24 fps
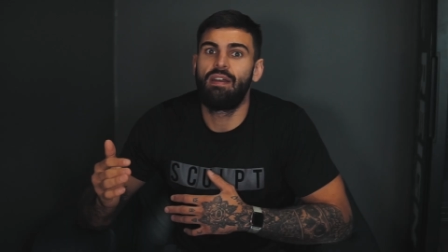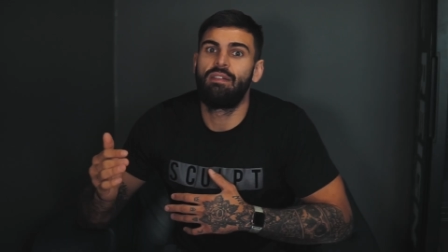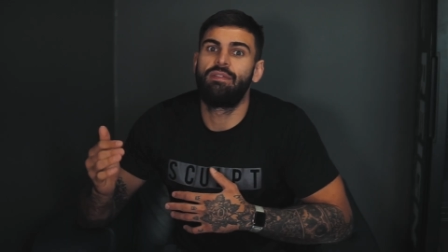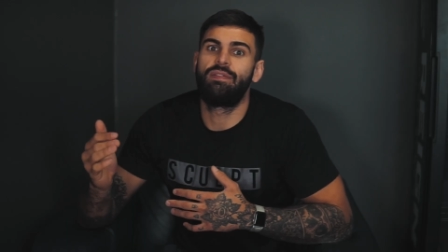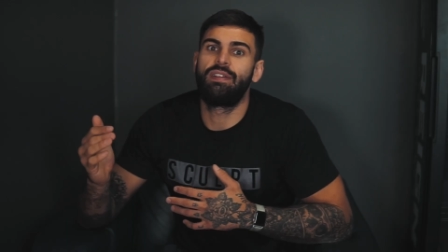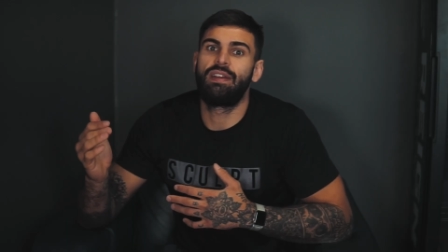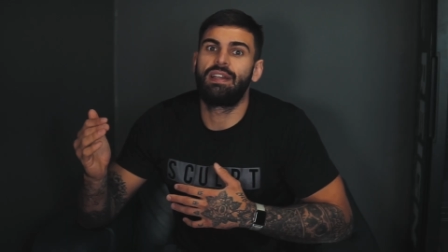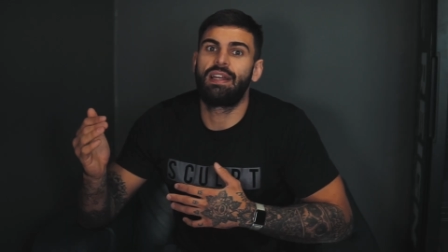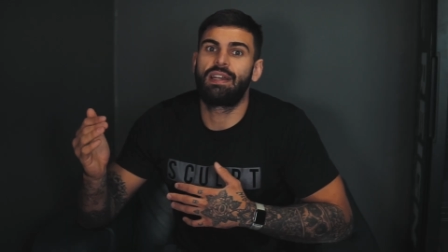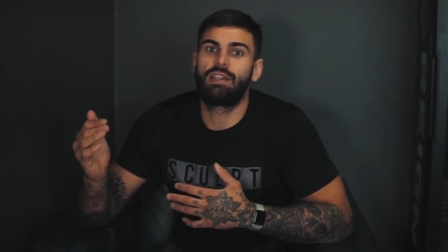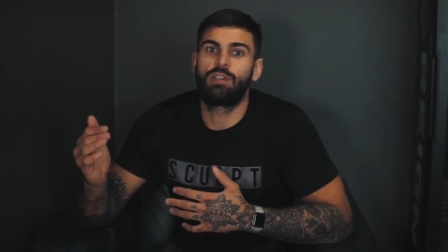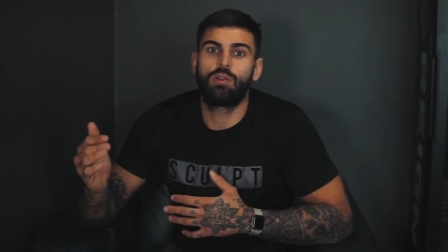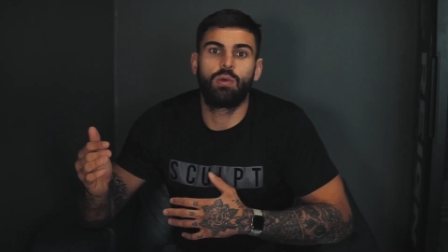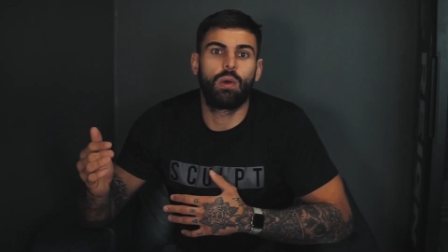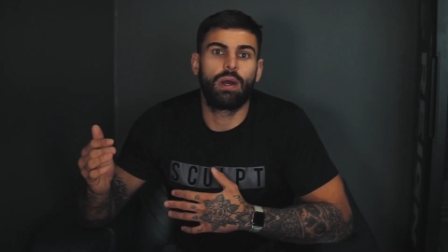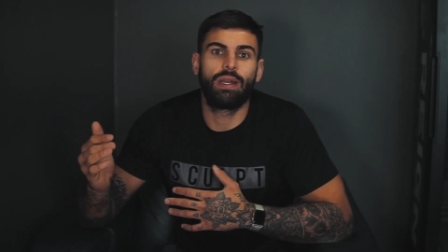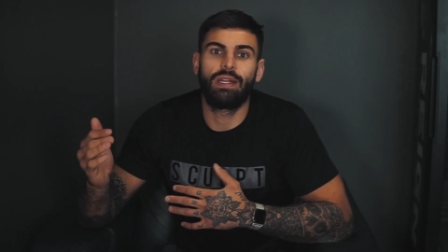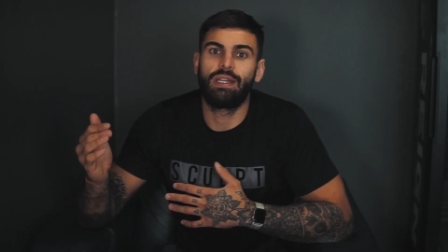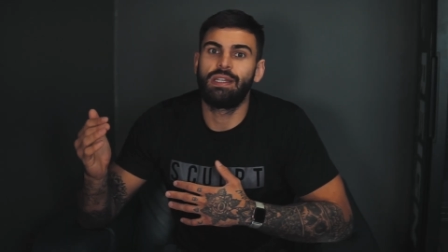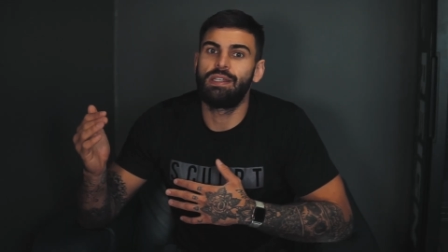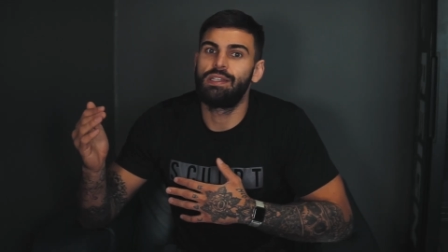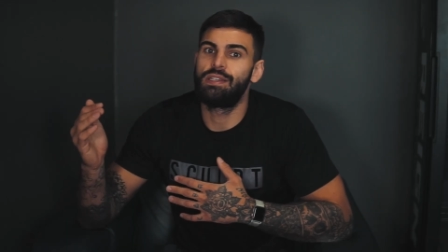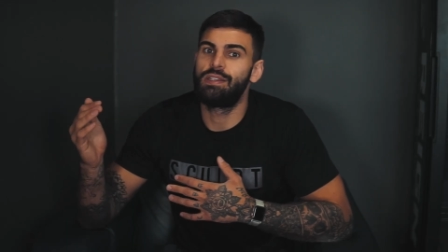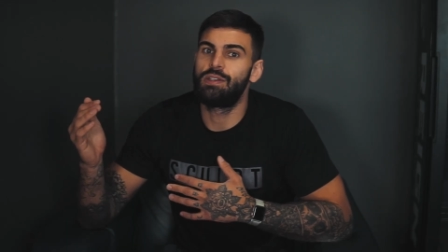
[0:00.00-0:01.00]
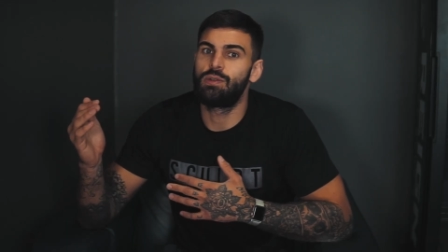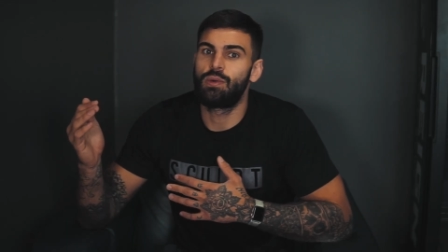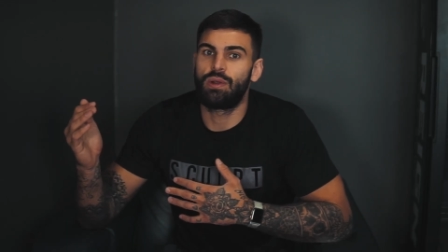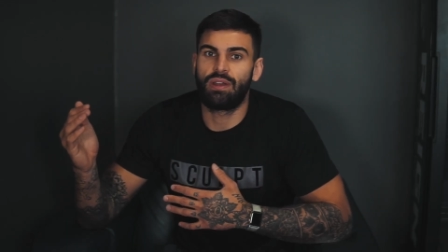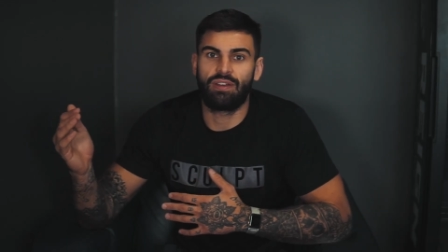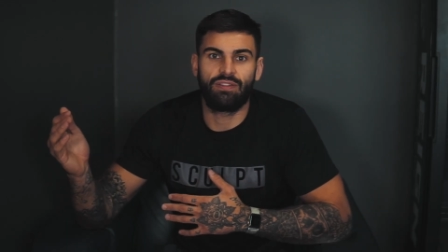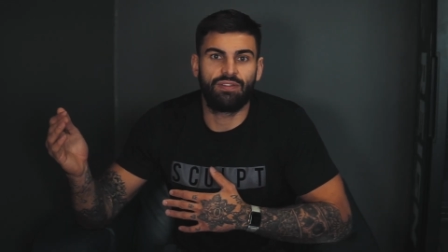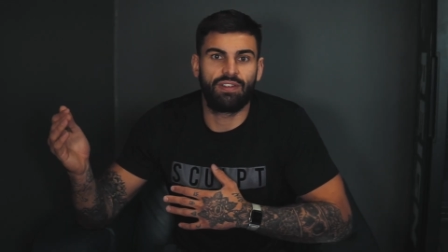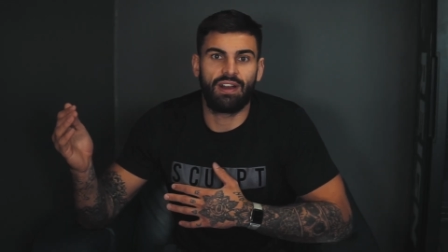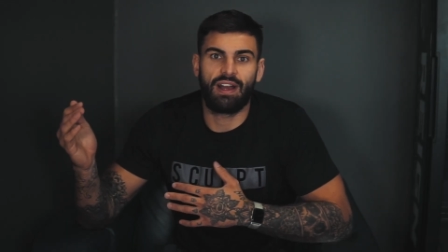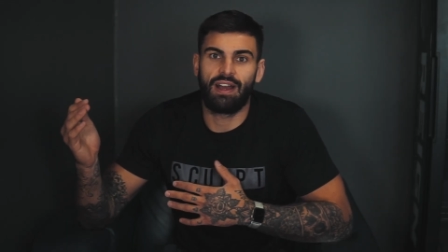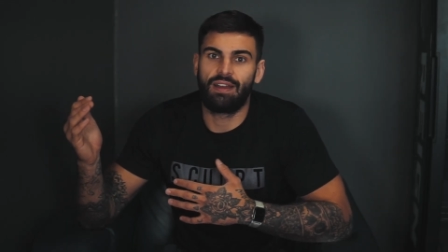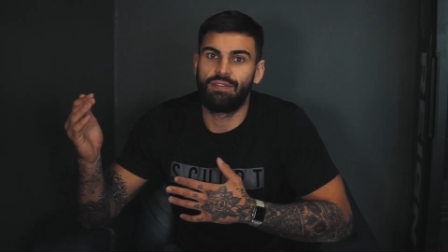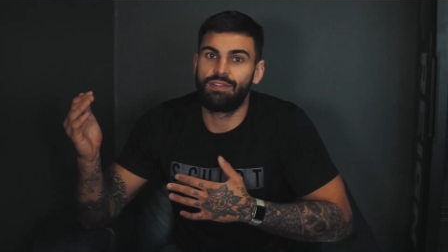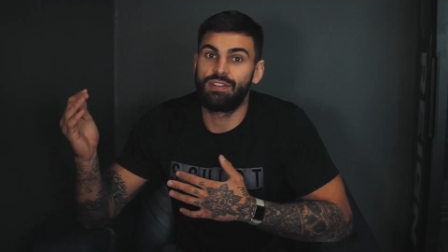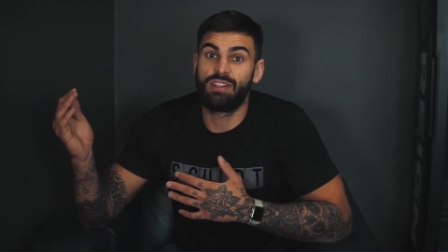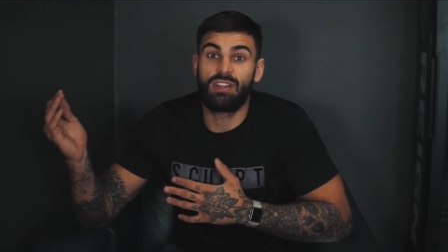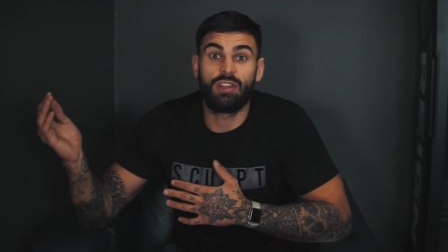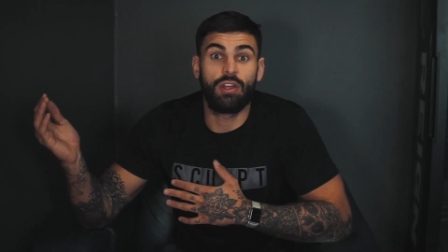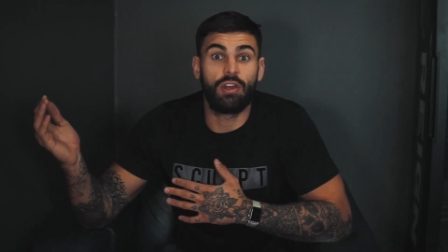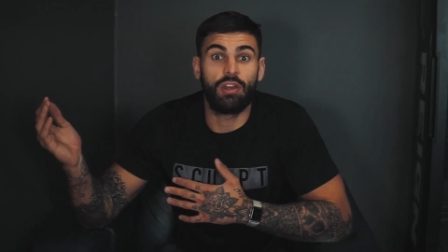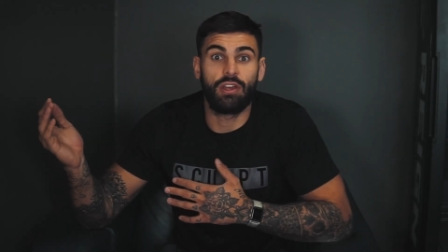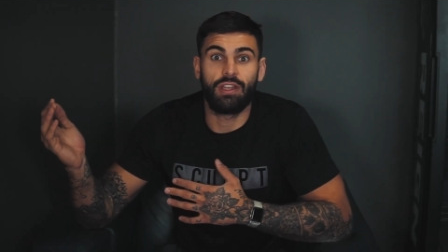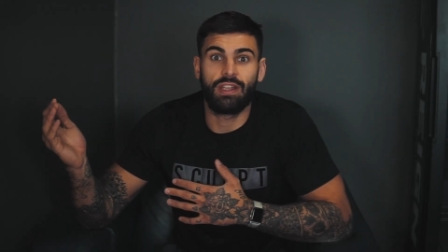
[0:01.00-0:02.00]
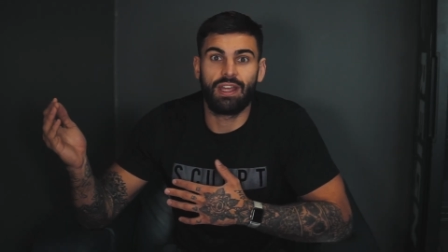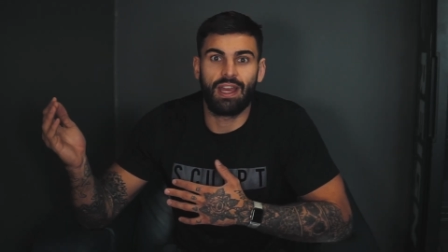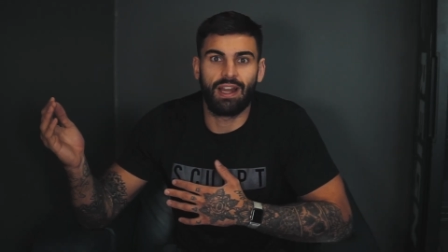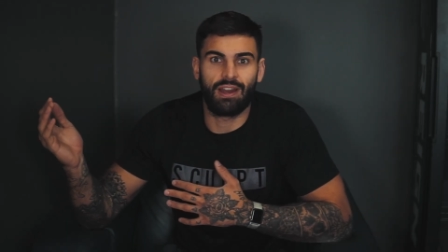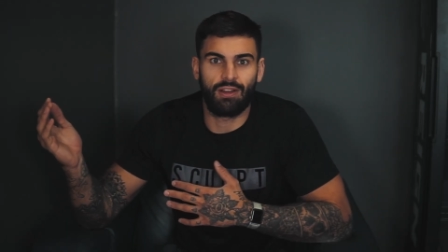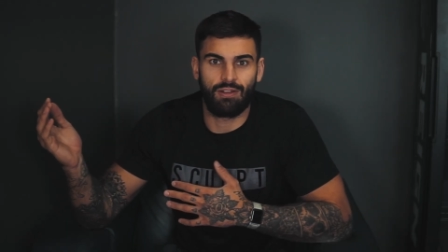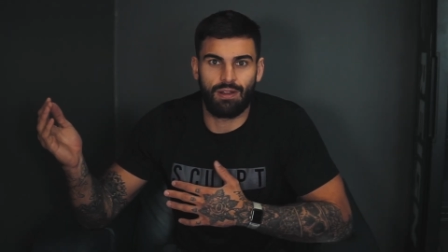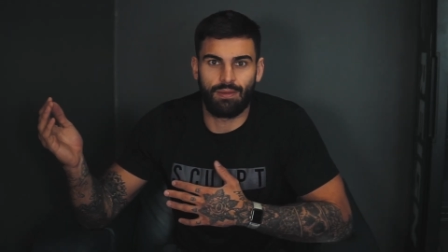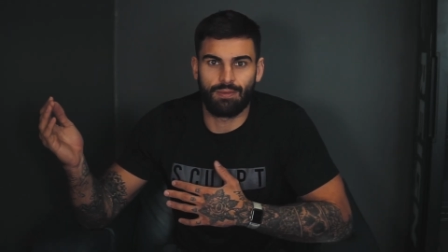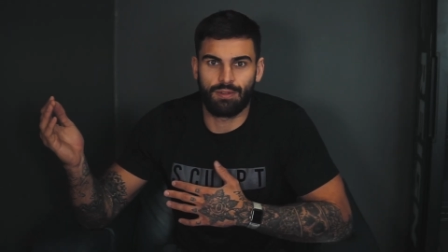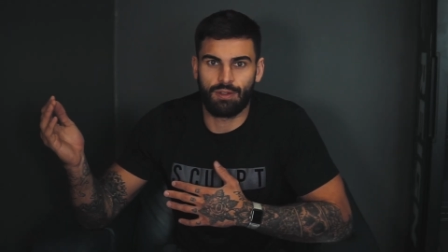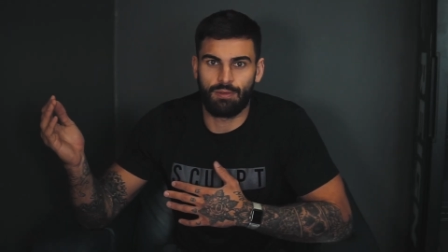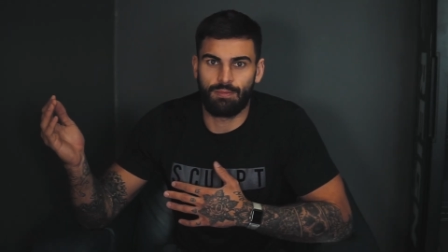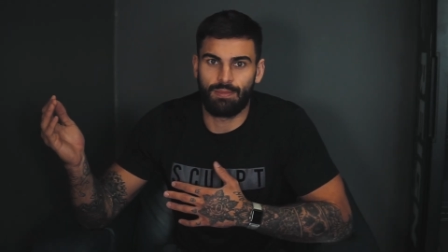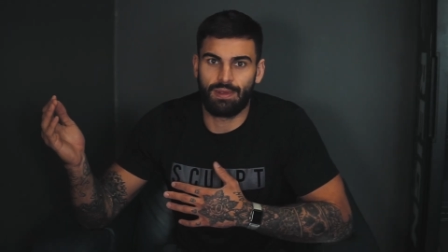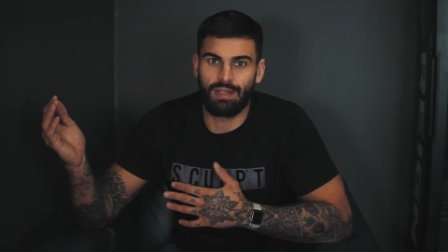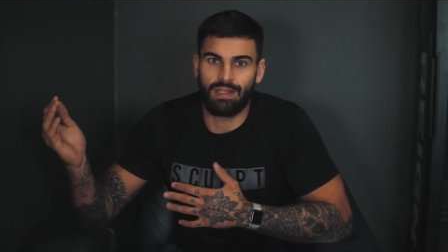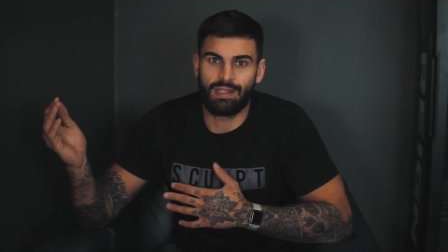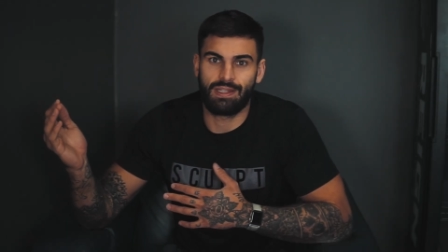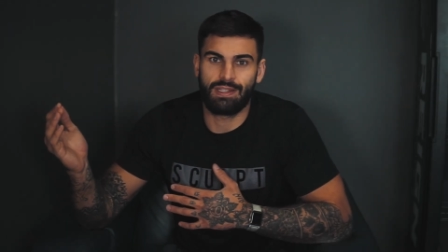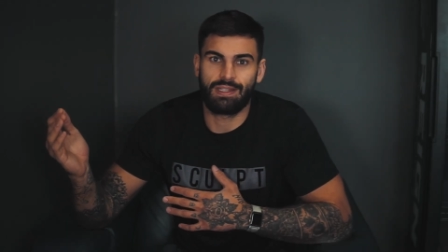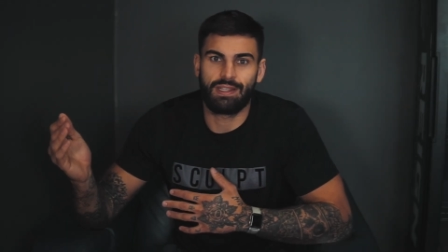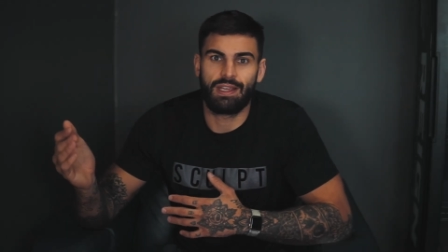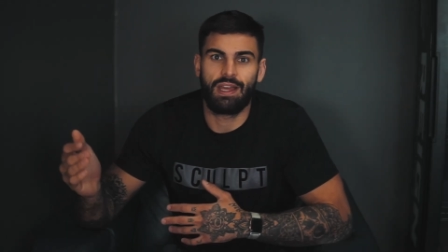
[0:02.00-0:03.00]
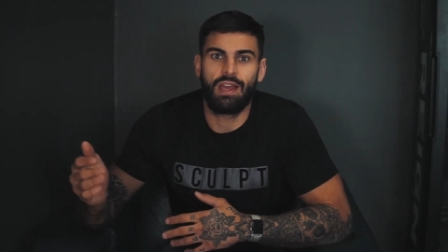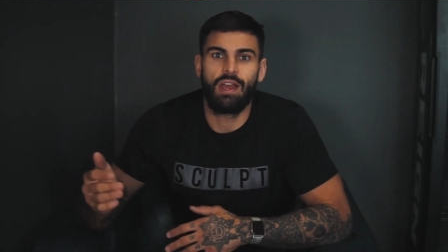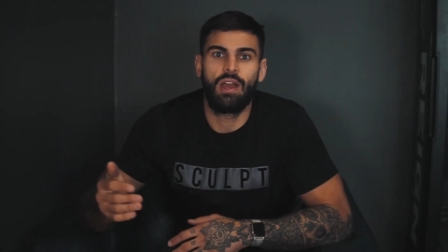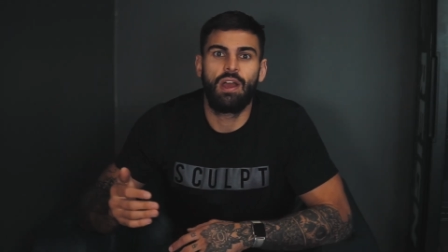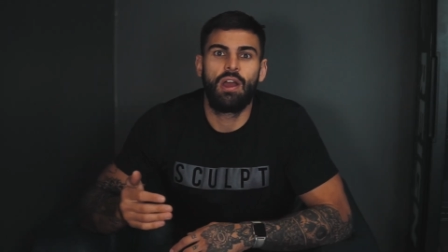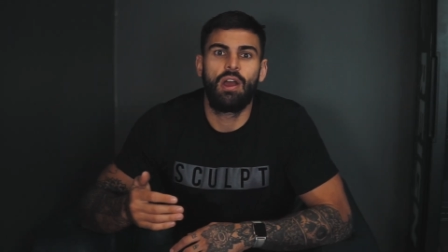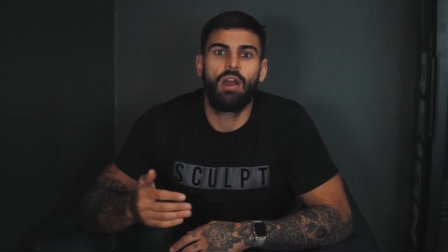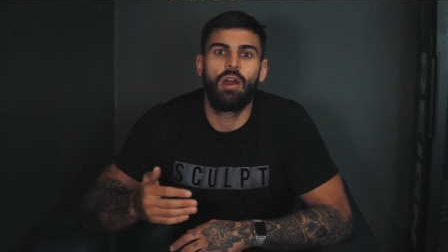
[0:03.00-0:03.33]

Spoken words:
feel like 20s, 25s, 30 kilogram dumbbells?